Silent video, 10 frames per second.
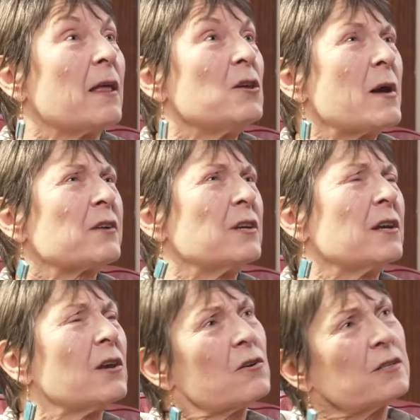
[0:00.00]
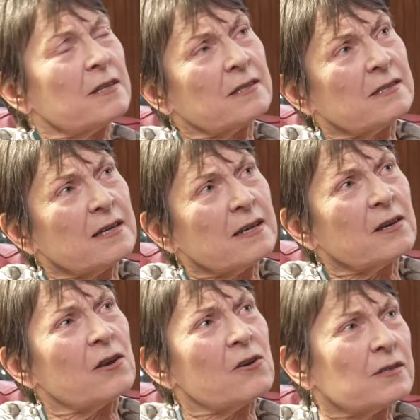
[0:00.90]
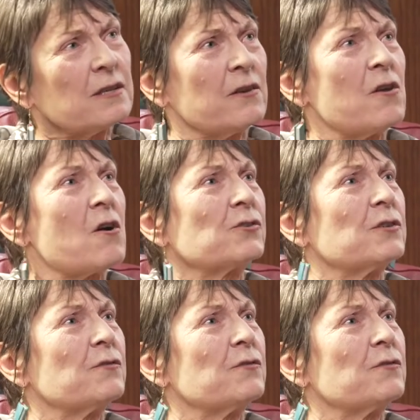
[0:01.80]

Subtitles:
you actually looked at the city and looked at the noxious